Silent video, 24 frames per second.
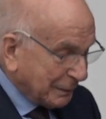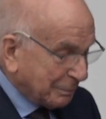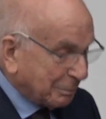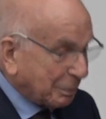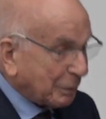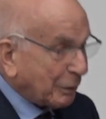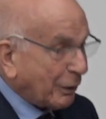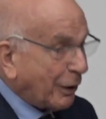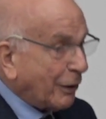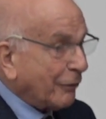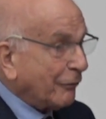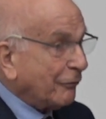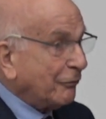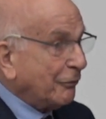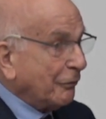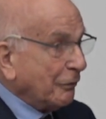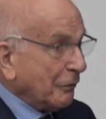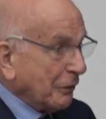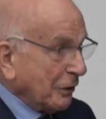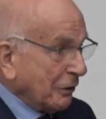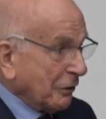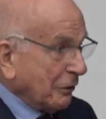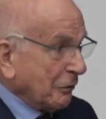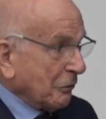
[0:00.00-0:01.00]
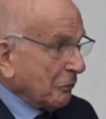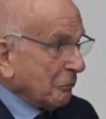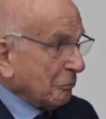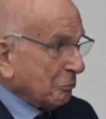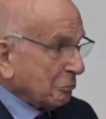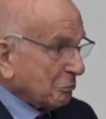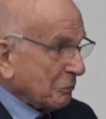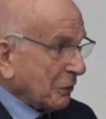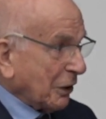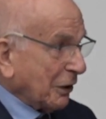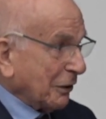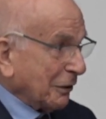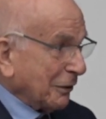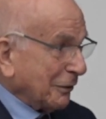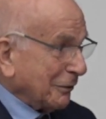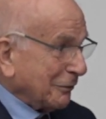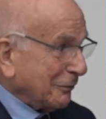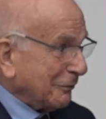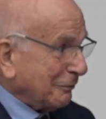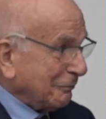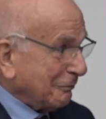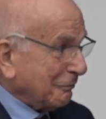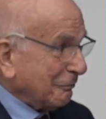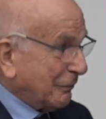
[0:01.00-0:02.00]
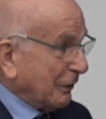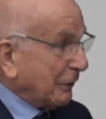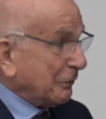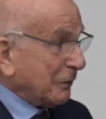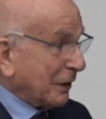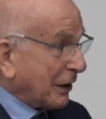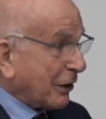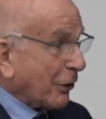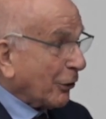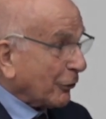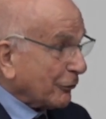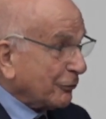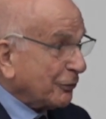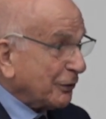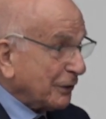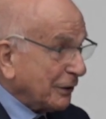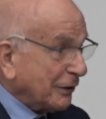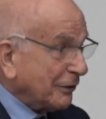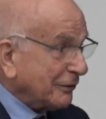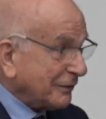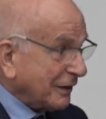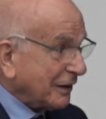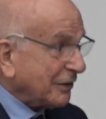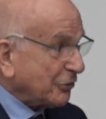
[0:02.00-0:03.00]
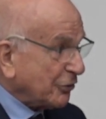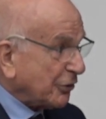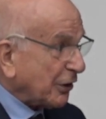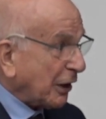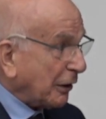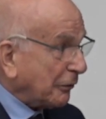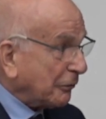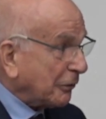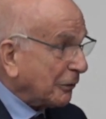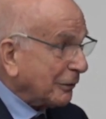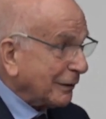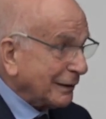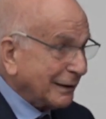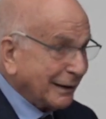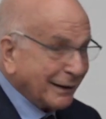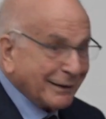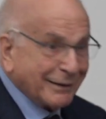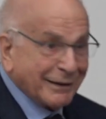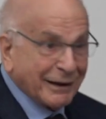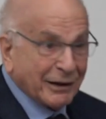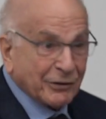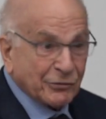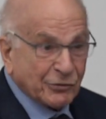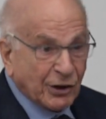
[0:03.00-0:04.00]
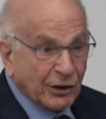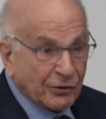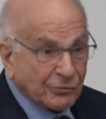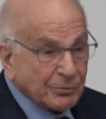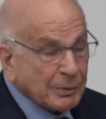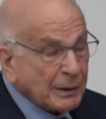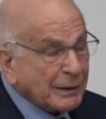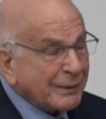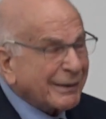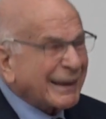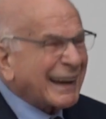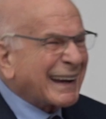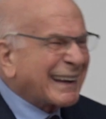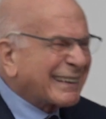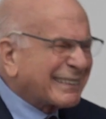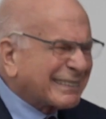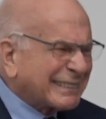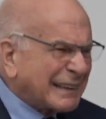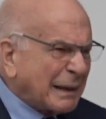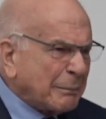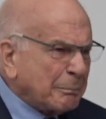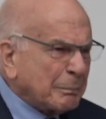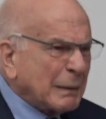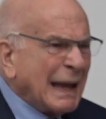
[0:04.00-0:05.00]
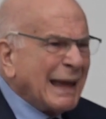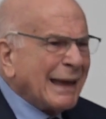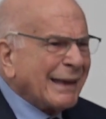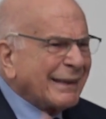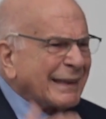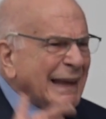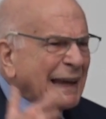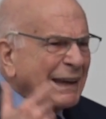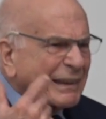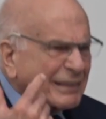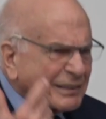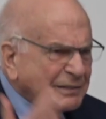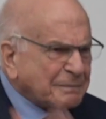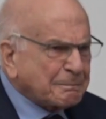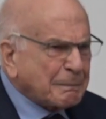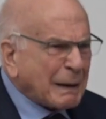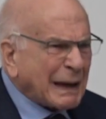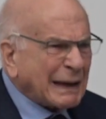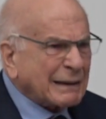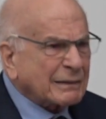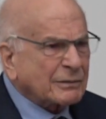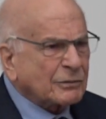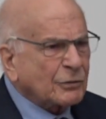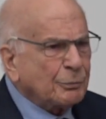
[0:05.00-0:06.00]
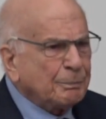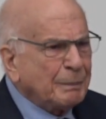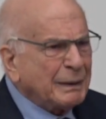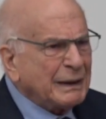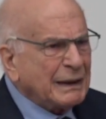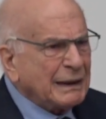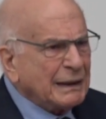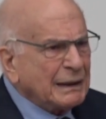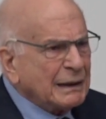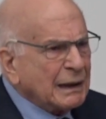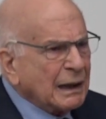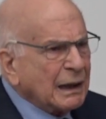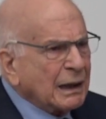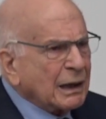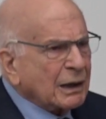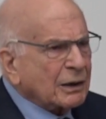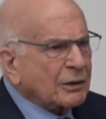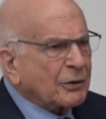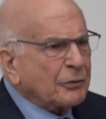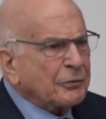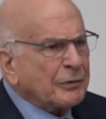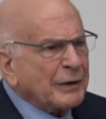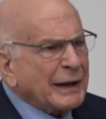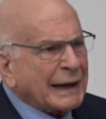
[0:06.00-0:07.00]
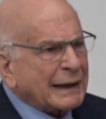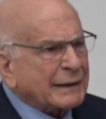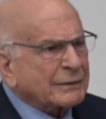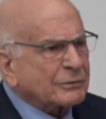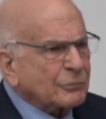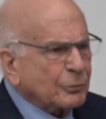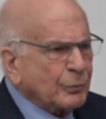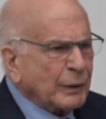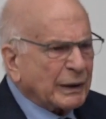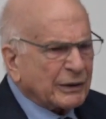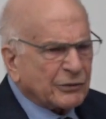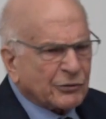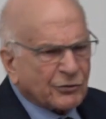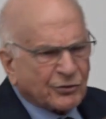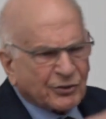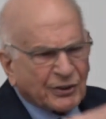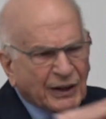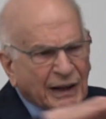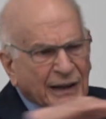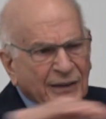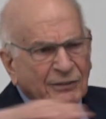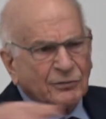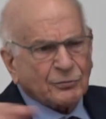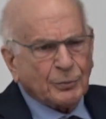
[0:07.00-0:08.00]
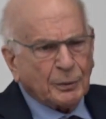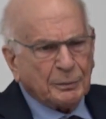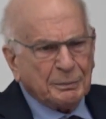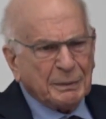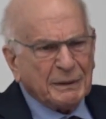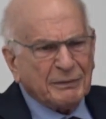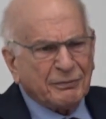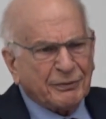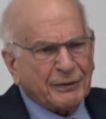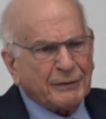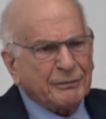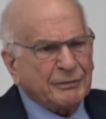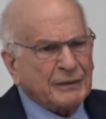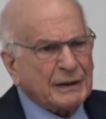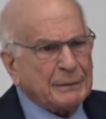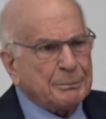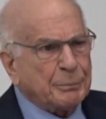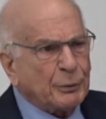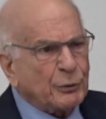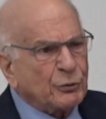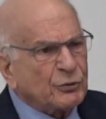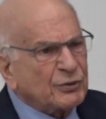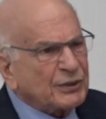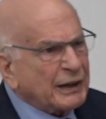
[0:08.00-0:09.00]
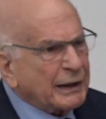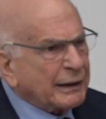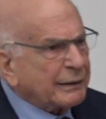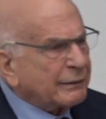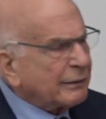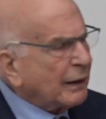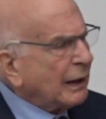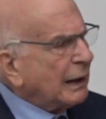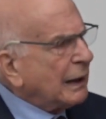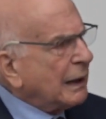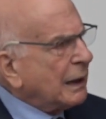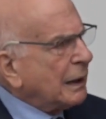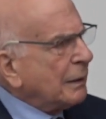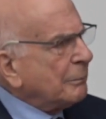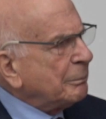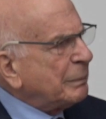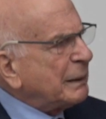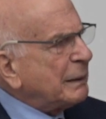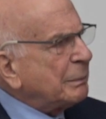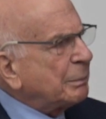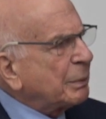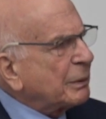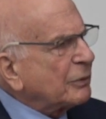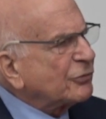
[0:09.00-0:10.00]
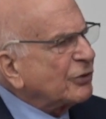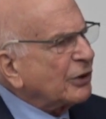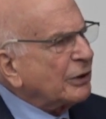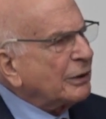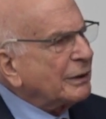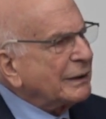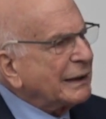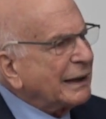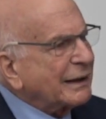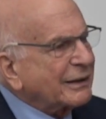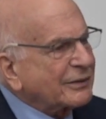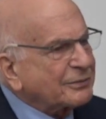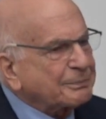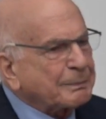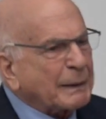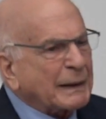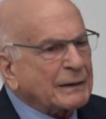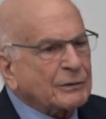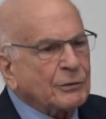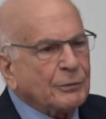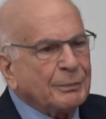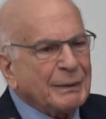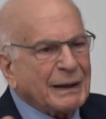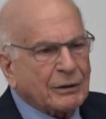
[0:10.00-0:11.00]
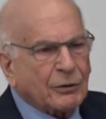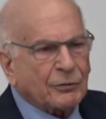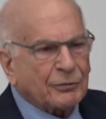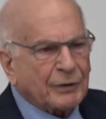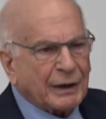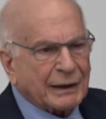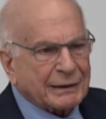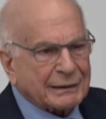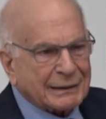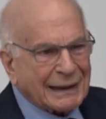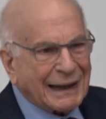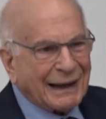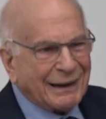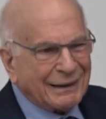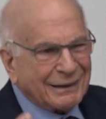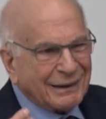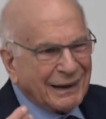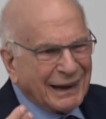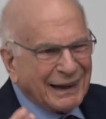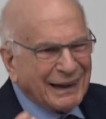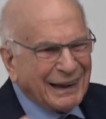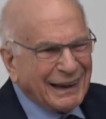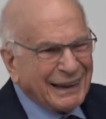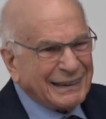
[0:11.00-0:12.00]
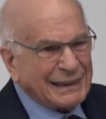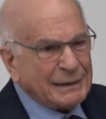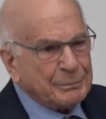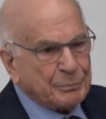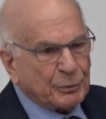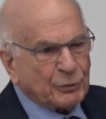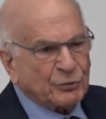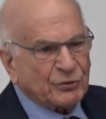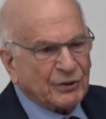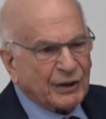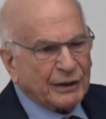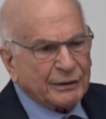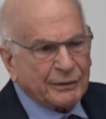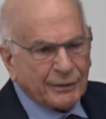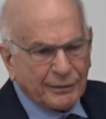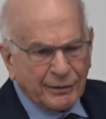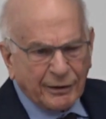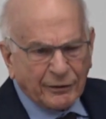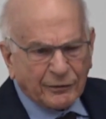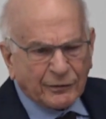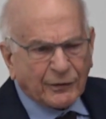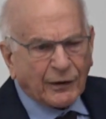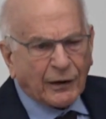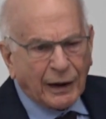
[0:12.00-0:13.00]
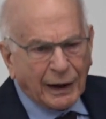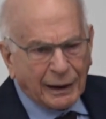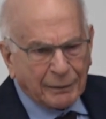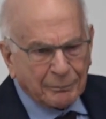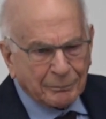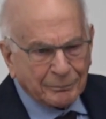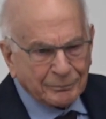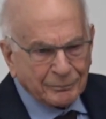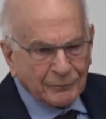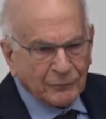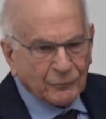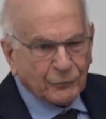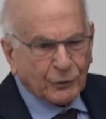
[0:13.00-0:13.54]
People are uh, very confident in general in their judgment. They accept, they expect to be correct, where chance would be 50%. People generally expect to be correct 80% of the time.